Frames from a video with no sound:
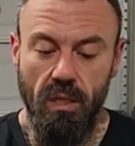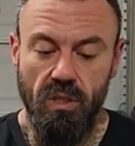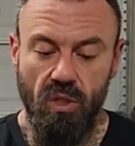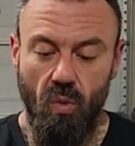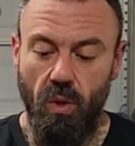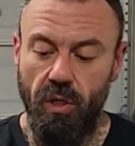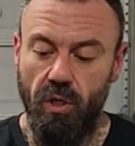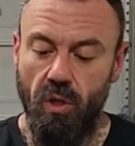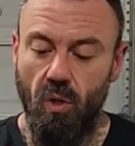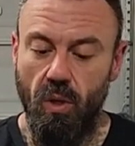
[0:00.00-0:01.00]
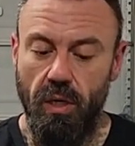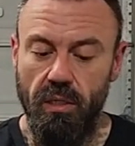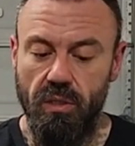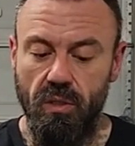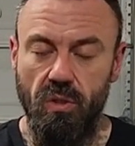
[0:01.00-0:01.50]
So when you're
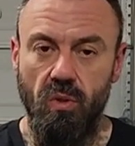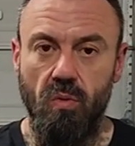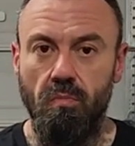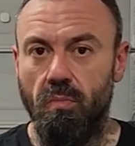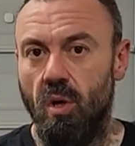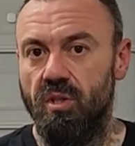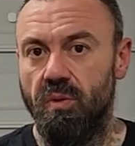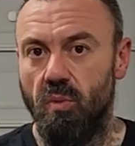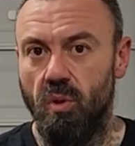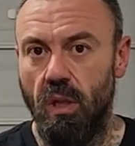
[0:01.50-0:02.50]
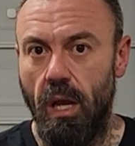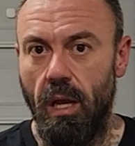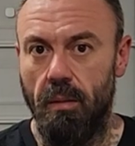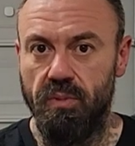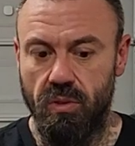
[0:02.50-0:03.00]
going to do multiple
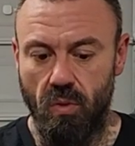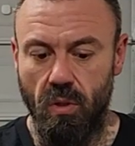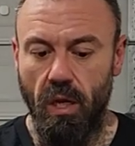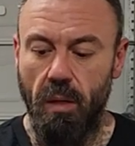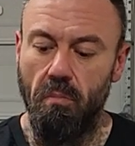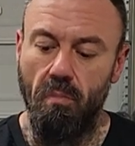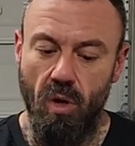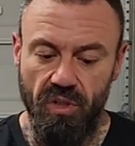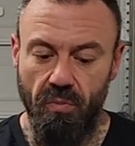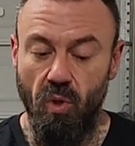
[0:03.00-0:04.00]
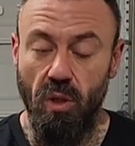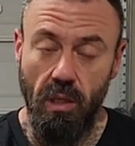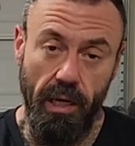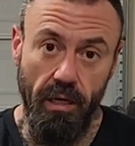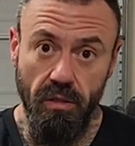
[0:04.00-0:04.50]
layups or like multiple
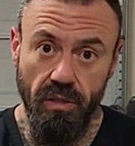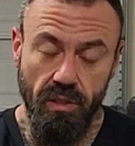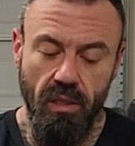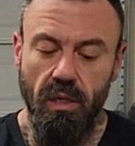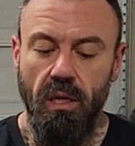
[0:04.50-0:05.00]
layers,